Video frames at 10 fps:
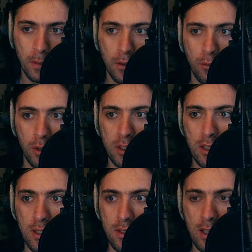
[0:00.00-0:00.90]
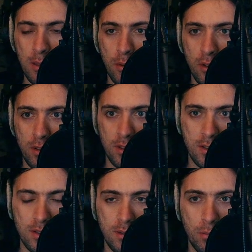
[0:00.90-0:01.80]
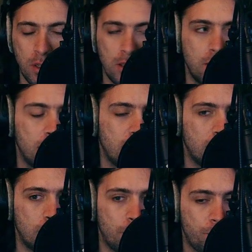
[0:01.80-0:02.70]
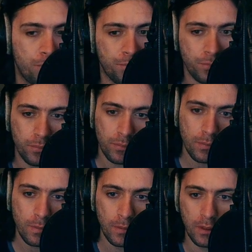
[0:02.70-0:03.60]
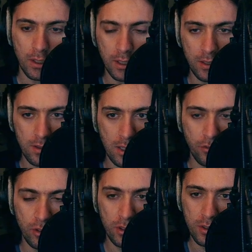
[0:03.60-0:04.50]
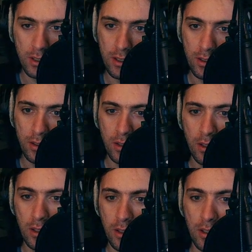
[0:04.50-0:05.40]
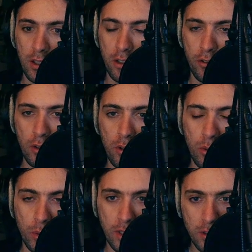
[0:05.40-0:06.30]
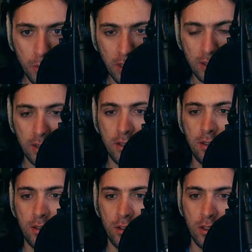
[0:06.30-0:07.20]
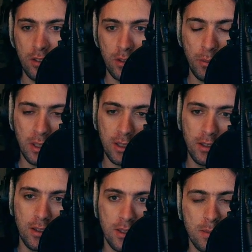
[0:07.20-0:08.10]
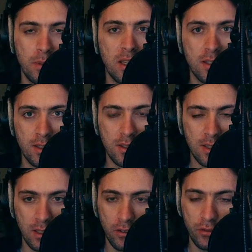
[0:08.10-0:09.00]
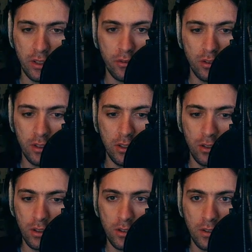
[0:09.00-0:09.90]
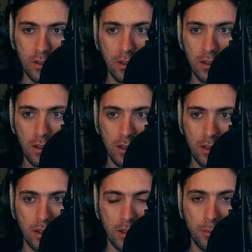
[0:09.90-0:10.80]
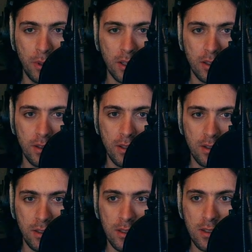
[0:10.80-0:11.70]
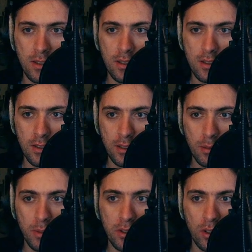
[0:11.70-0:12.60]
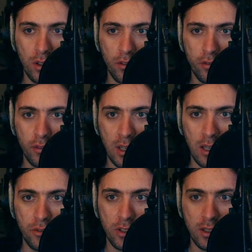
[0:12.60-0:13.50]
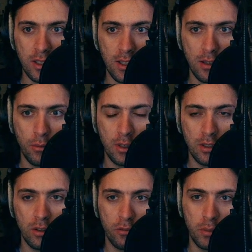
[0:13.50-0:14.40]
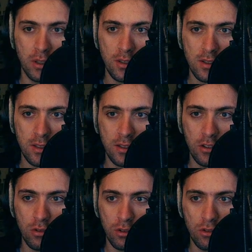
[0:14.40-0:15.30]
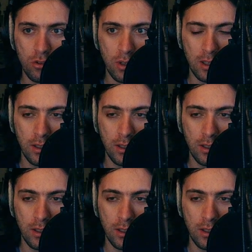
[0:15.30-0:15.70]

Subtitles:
What can I say about this plugin? It is definitely a very weird plugin, not a plugin that explains itself, definitely not. And a plugin that needs a little bit of aftercare when you have bounced it into a new track.